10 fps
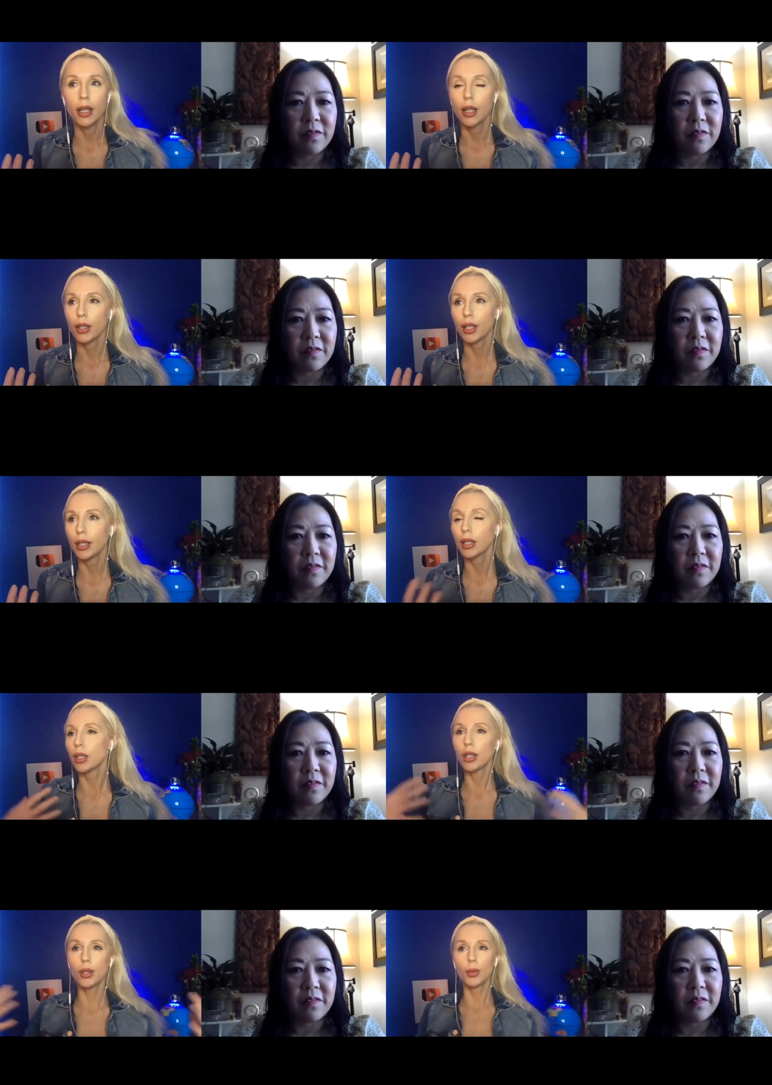Speaker 1: She
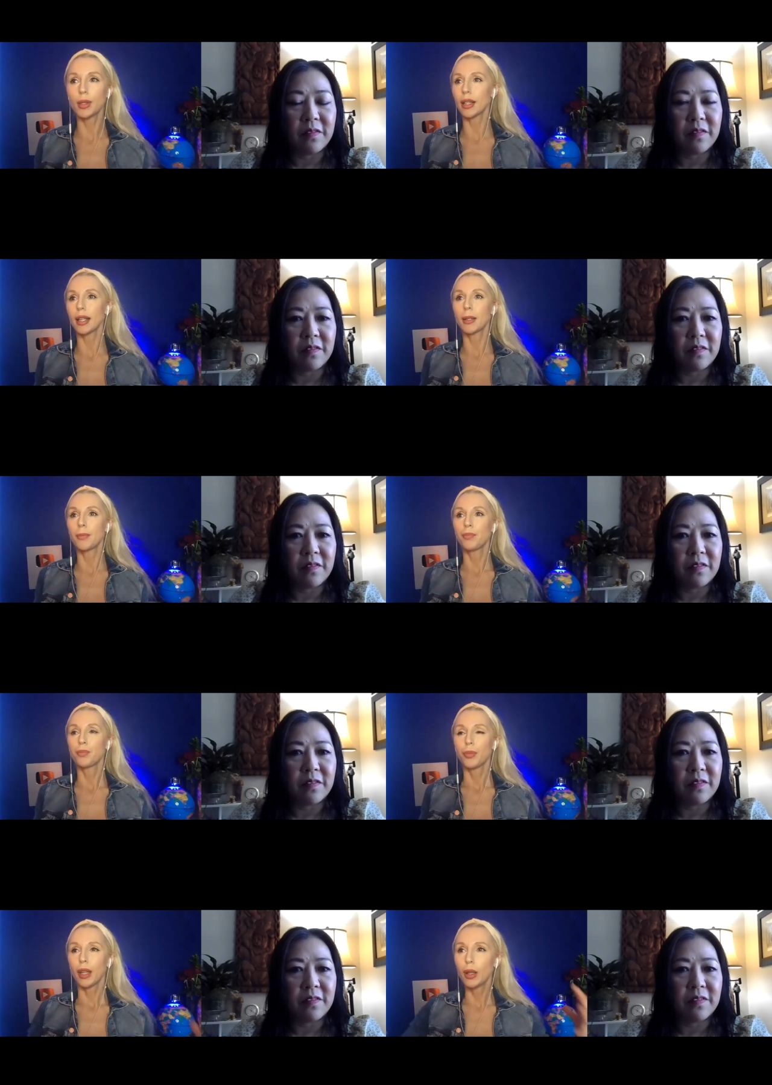shows like,
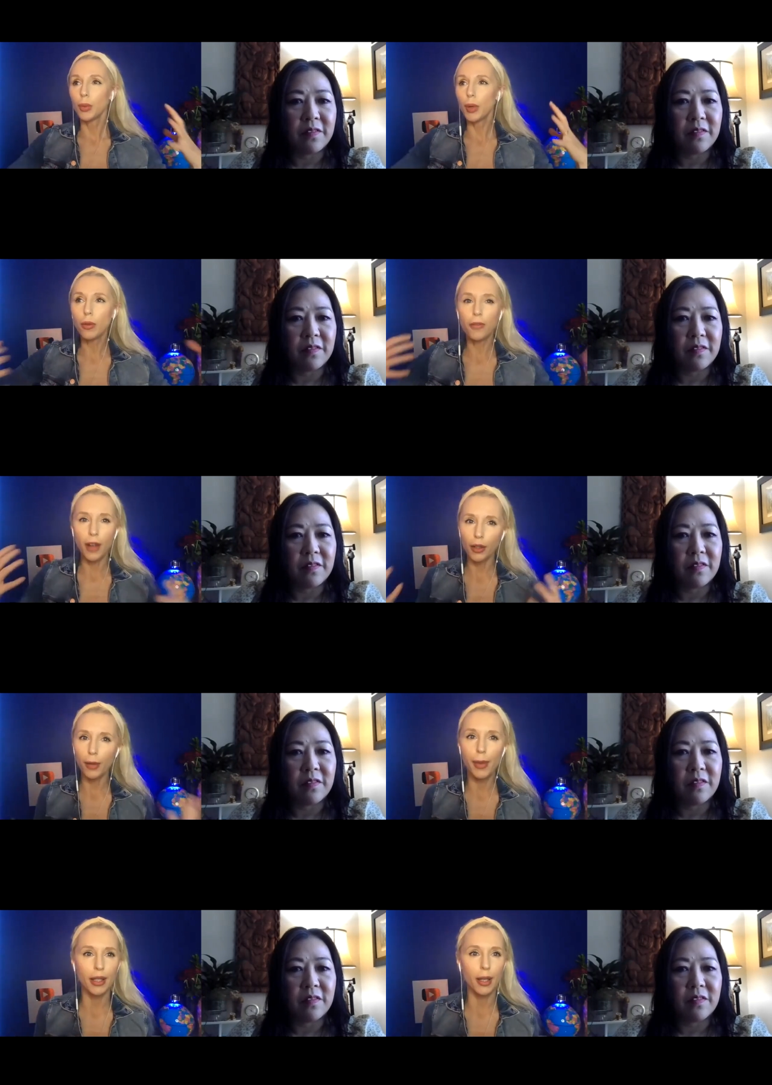we were very
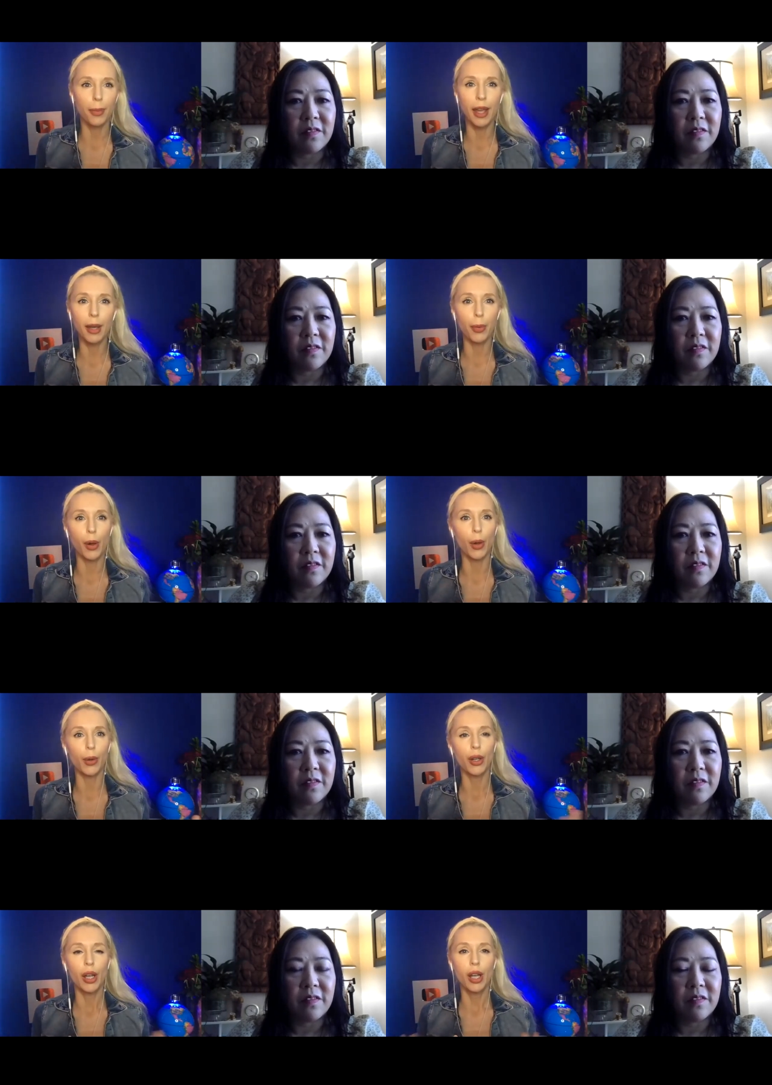busy
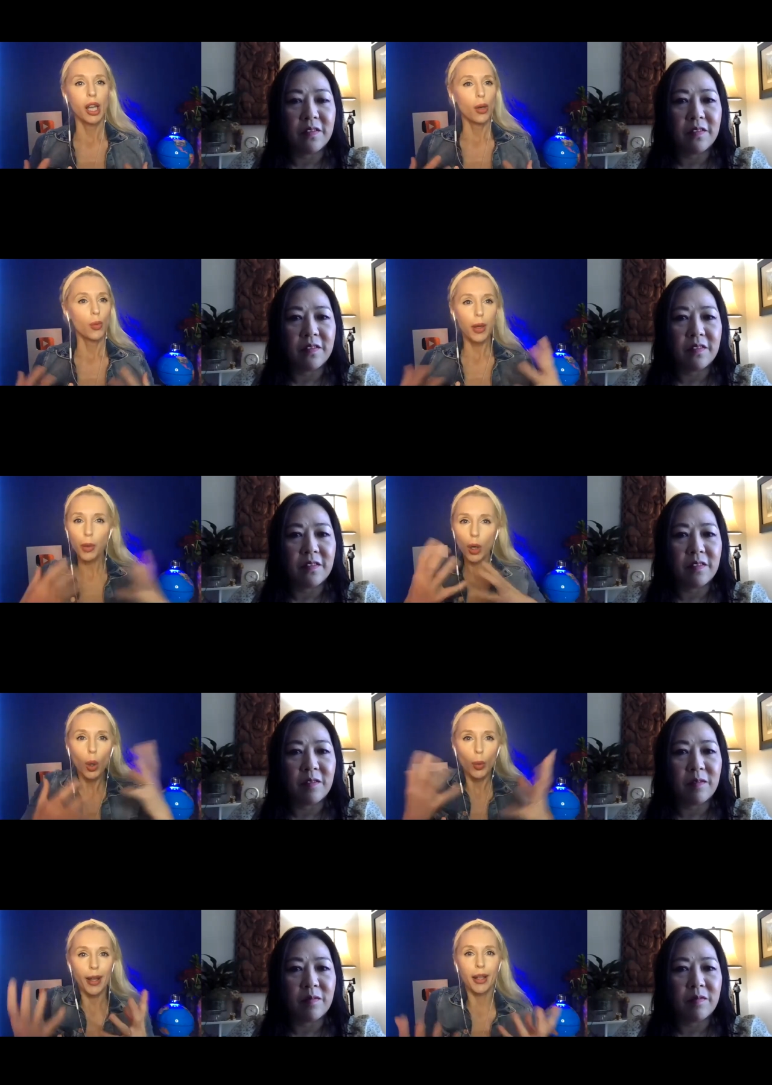people. We were
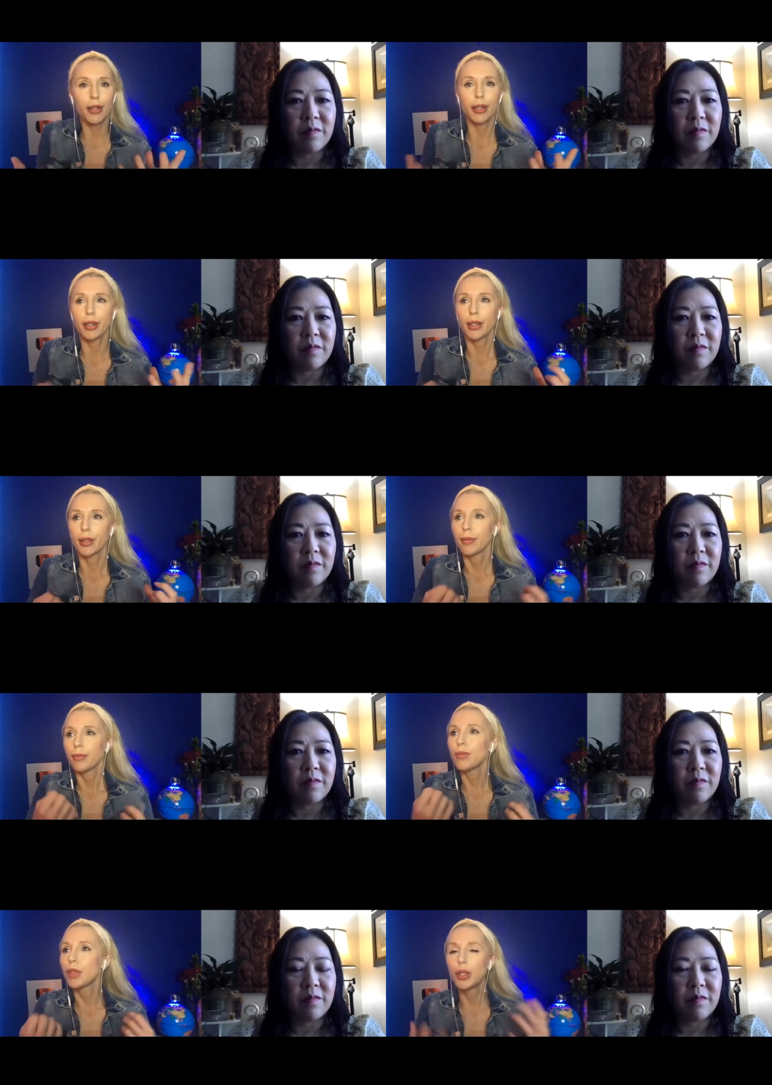always
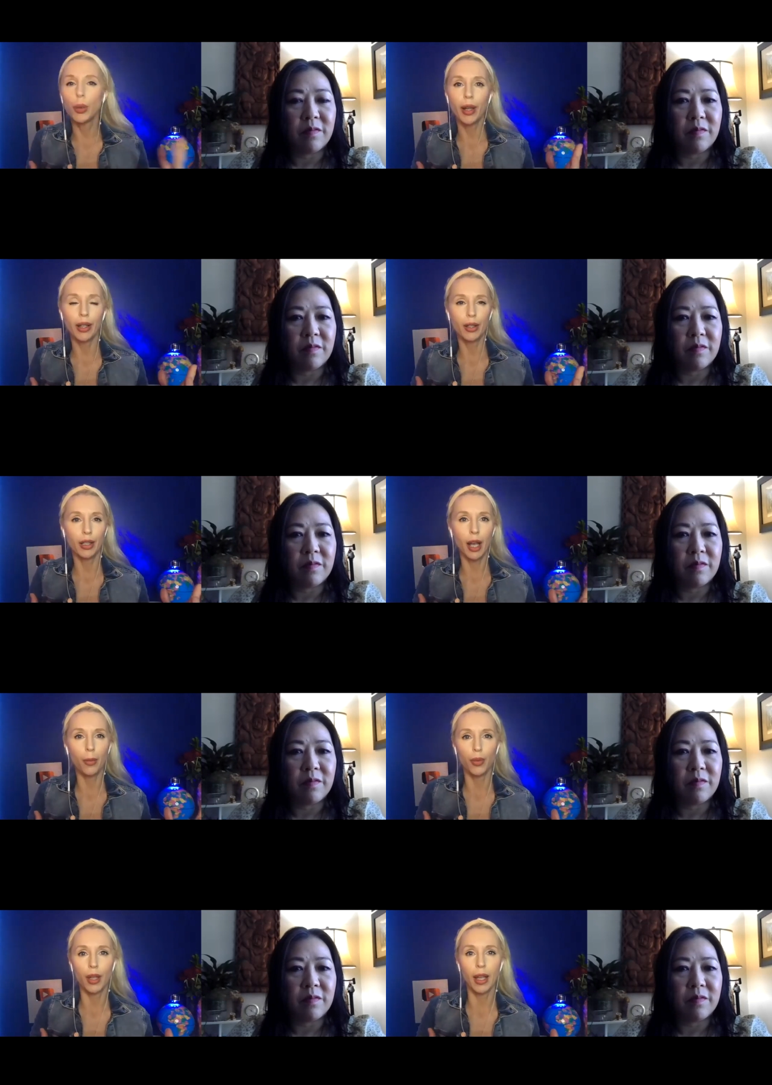doing
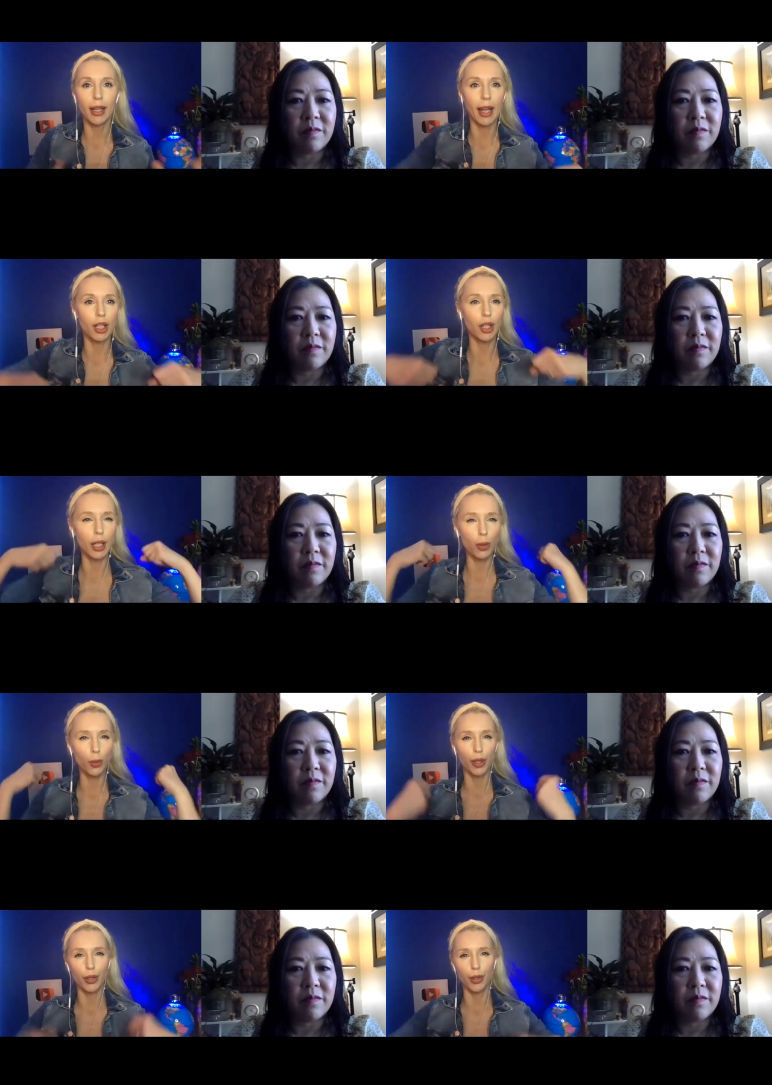something, and she
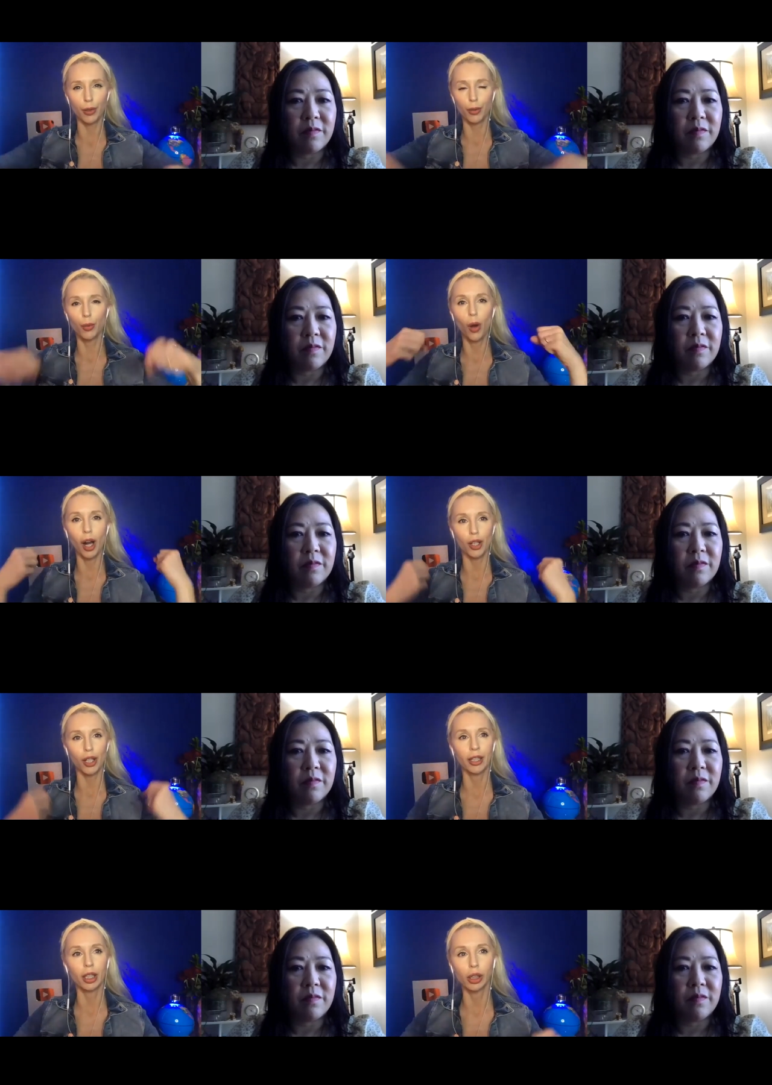was
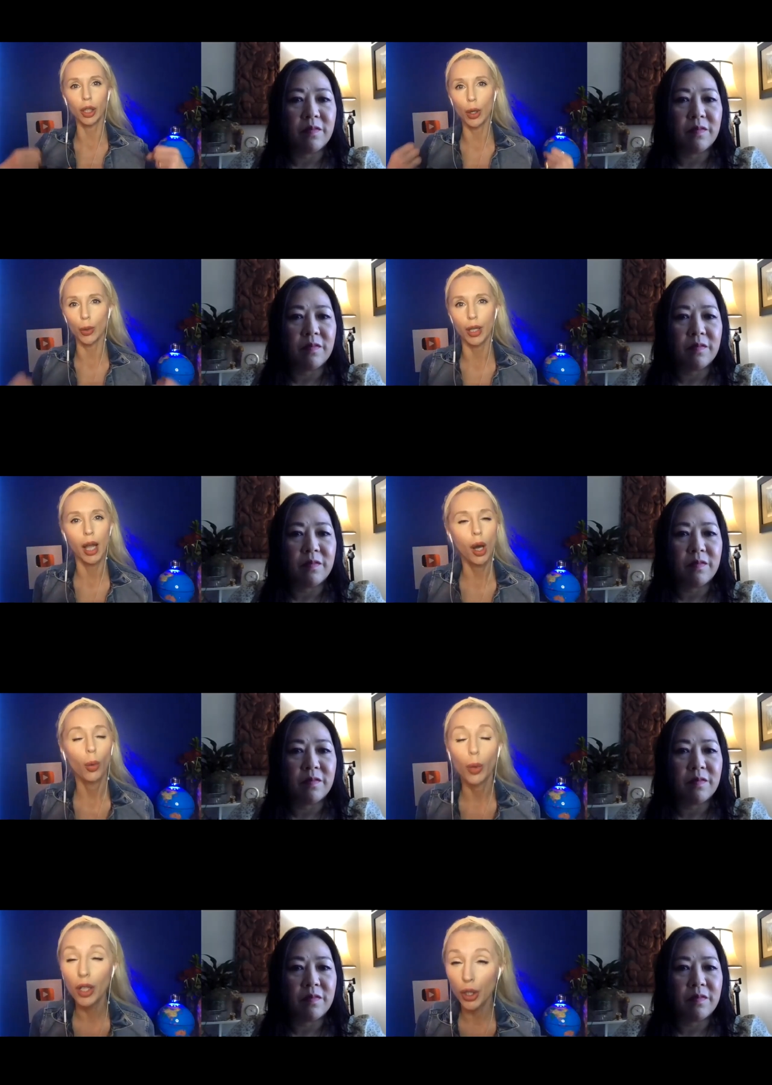washing clothes.
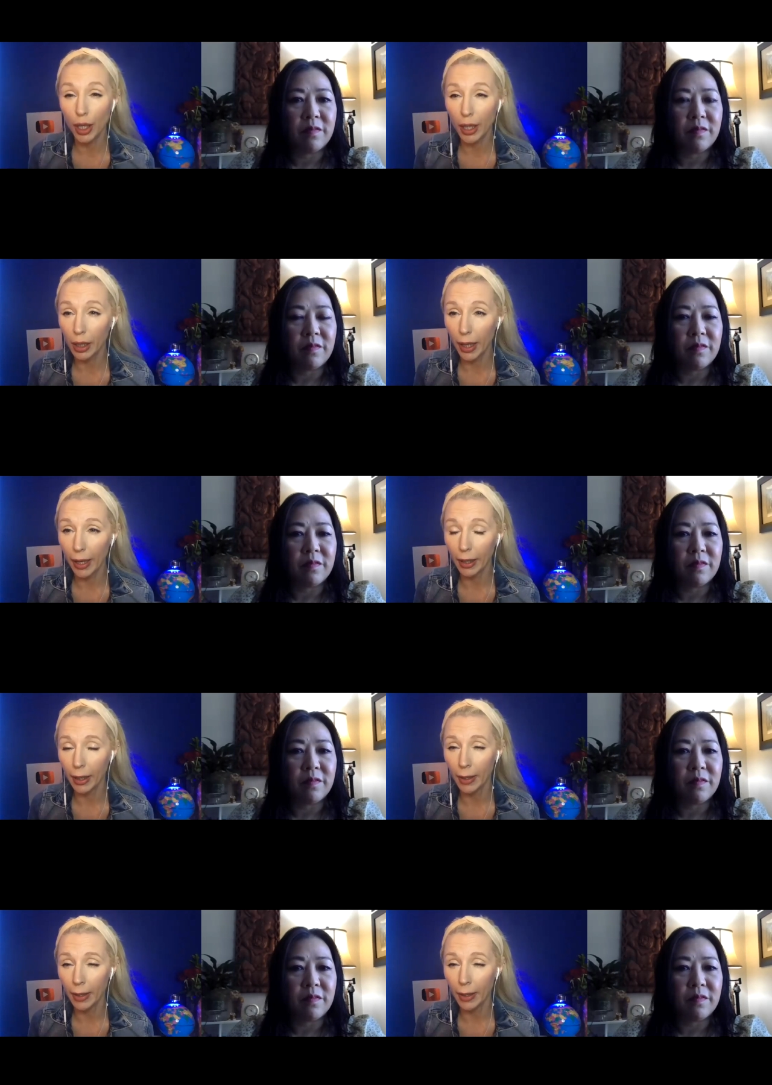Was she like,